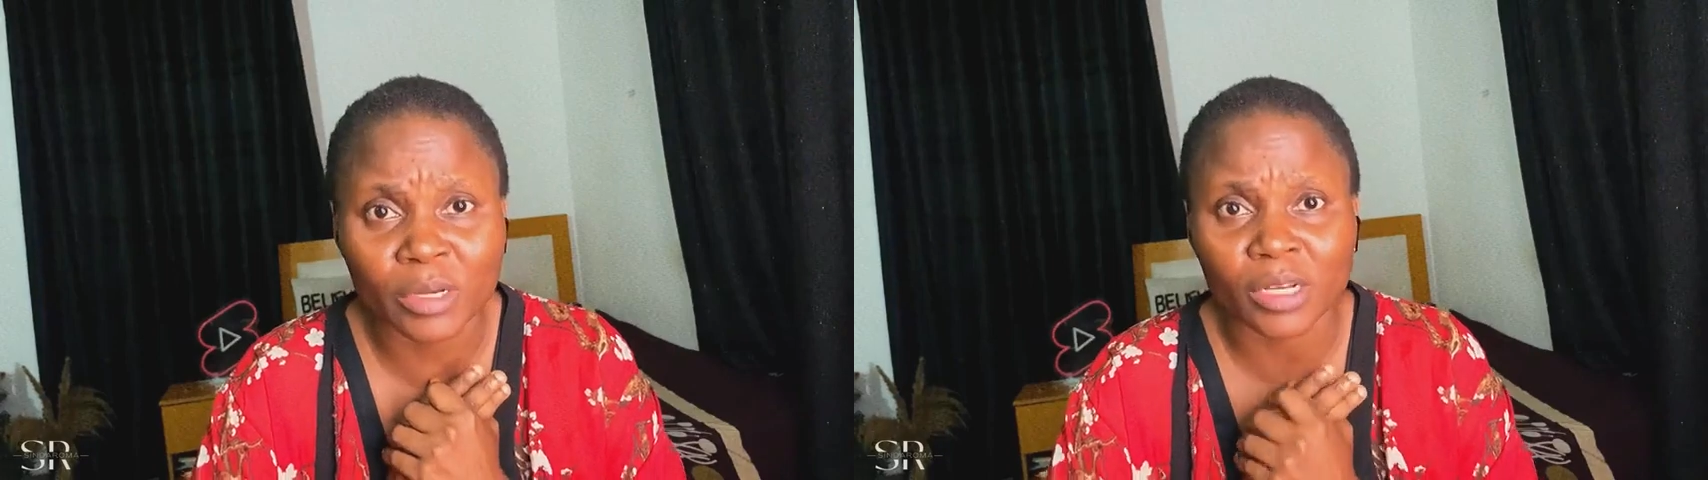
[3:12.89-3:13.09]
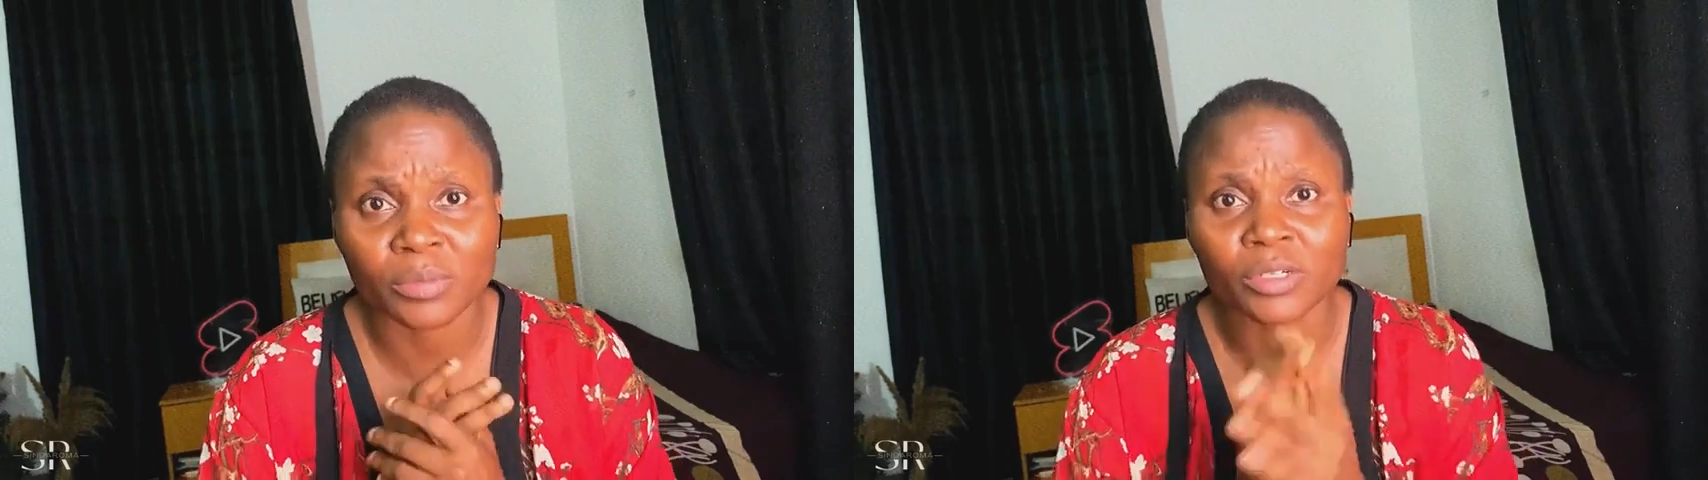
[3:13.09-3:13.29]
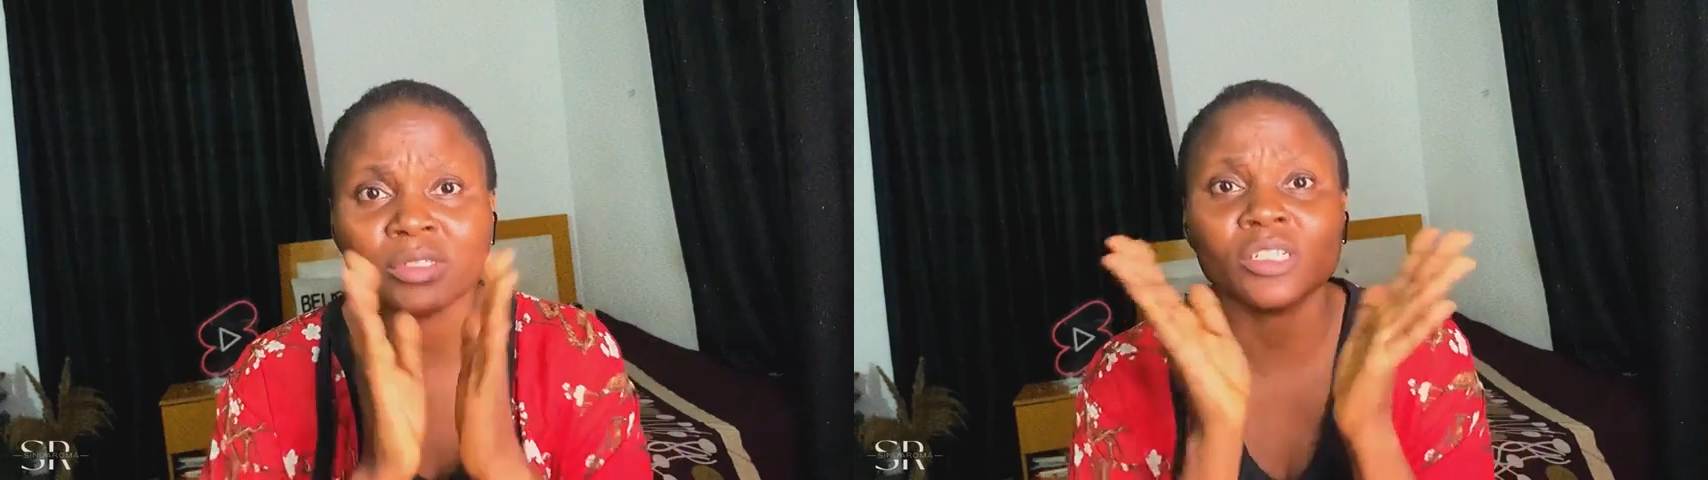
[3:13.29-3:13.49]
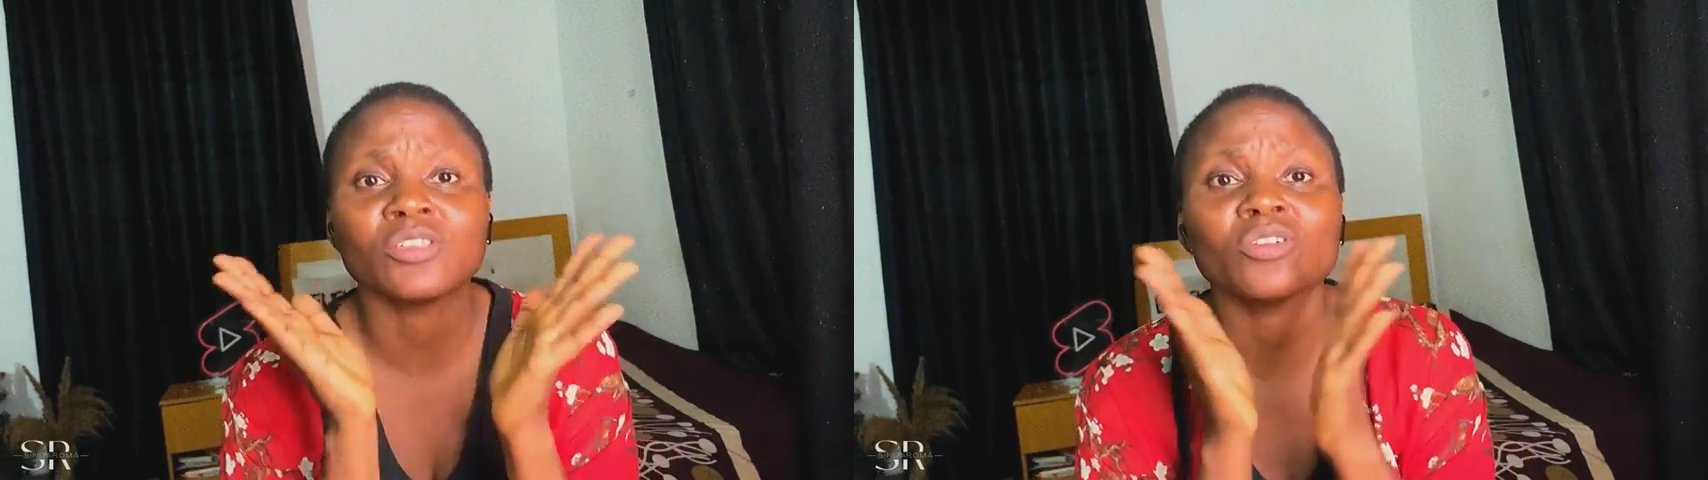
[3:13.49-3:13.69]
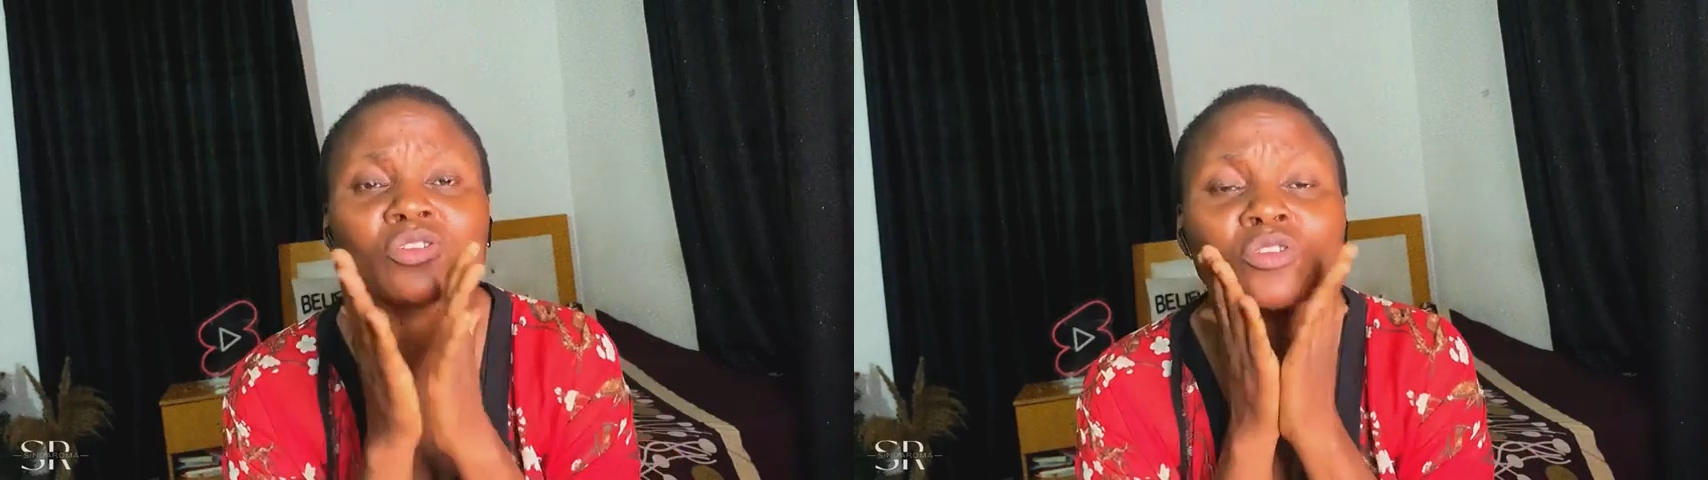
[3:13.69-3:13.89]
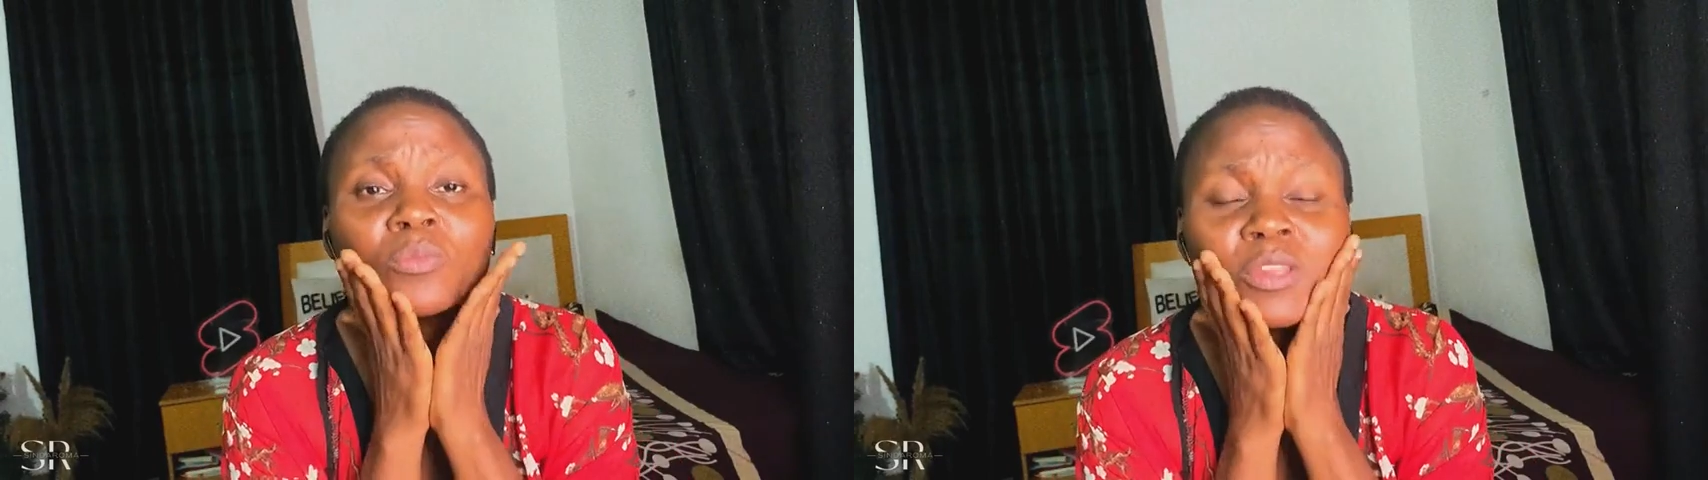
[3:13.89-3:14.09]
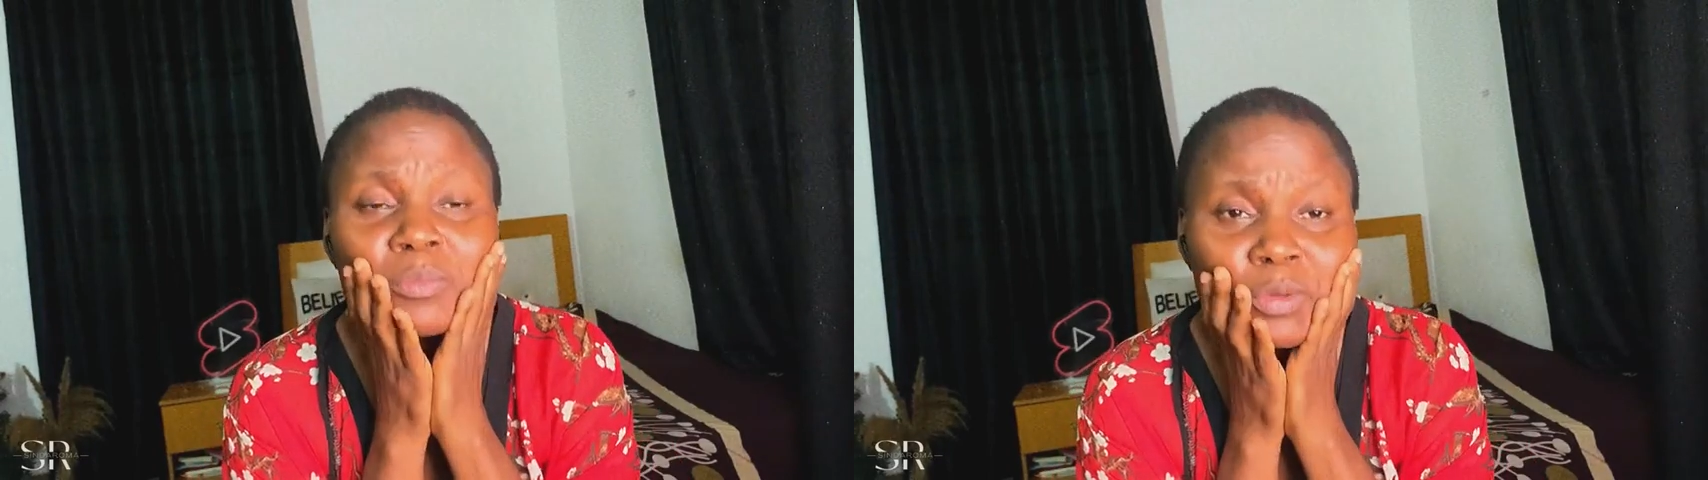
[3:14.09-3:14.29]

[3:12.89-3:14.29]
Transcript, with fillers: banner because there's just something